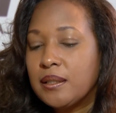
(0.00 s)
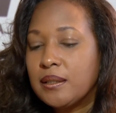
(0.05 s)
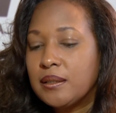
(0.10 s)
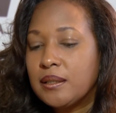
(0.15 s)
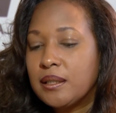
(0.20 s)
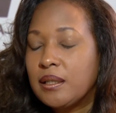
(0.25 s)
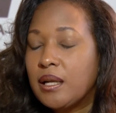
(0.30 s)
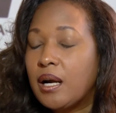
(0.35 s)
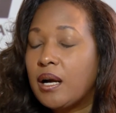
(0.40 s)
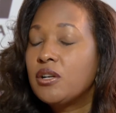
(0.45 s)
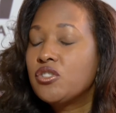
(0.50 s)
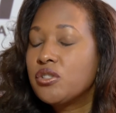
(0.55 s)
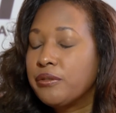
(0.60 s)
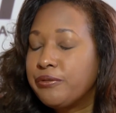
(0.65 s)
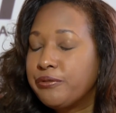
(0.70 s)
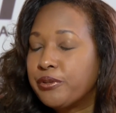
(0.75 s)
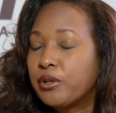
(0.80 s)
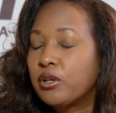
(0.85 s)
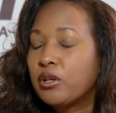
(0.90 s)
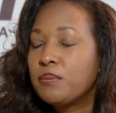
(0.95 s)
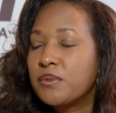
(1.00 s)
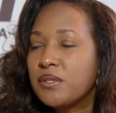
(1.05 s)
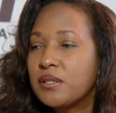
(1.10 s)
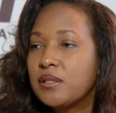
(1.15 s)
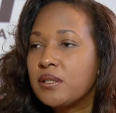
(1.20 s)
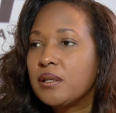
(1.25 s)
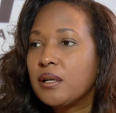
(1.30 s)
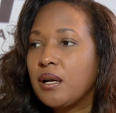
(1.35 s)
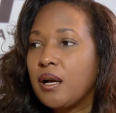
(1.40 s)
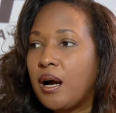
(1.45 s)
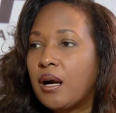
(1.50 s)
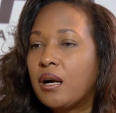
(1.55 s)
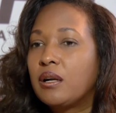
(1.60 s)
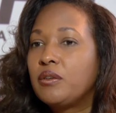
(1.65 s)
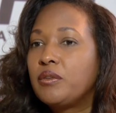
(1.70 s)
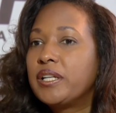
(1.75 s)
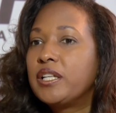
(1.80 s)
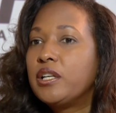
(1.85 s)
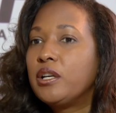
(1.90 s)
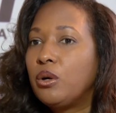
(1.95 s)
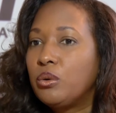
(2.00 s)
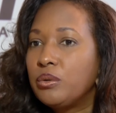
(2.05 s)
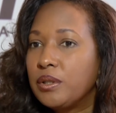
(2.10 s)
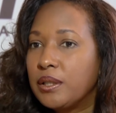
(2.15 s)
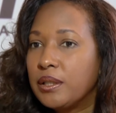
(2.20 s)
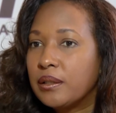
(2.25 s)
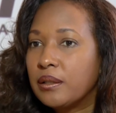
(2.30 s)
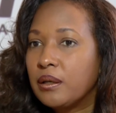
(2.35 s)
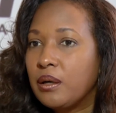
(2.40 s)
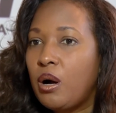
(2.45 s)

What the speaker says: The larger firms are already out there.